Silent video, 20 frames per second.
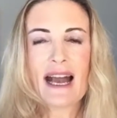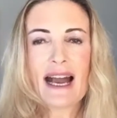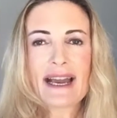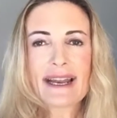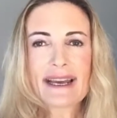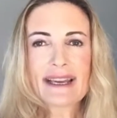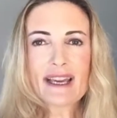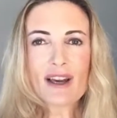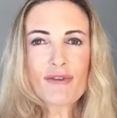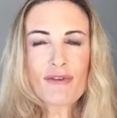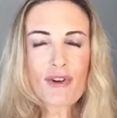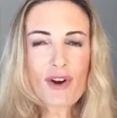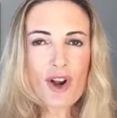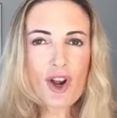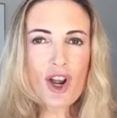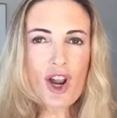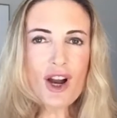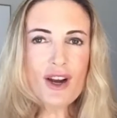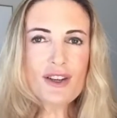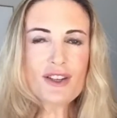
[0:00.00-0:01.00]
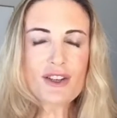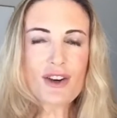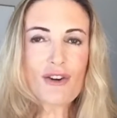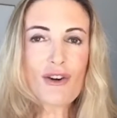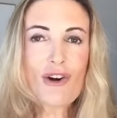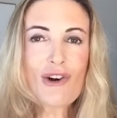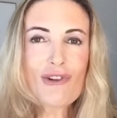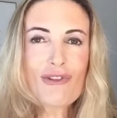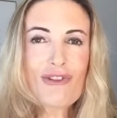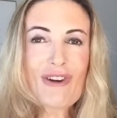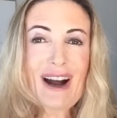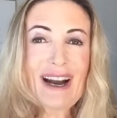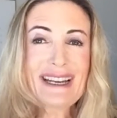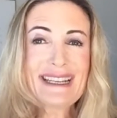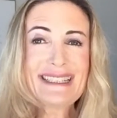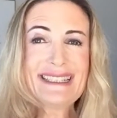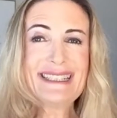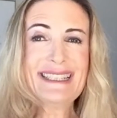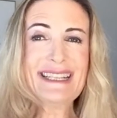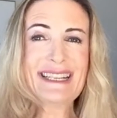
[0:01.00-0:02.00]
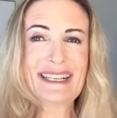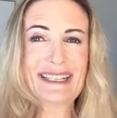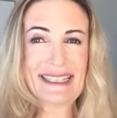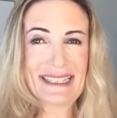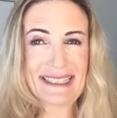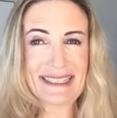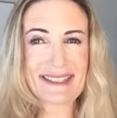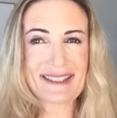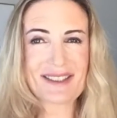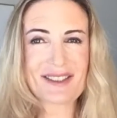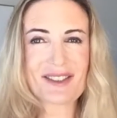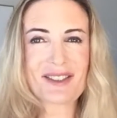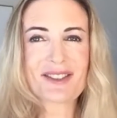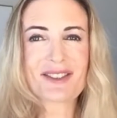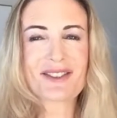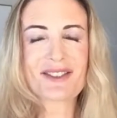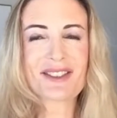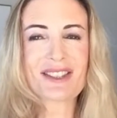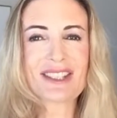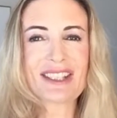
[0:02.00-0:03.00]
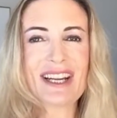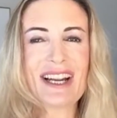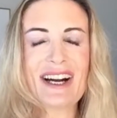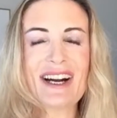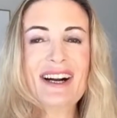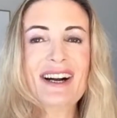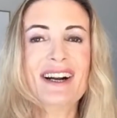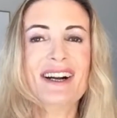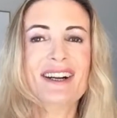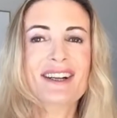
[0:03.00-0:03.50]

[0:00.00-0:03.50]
And I have a lot of idea in stock to share,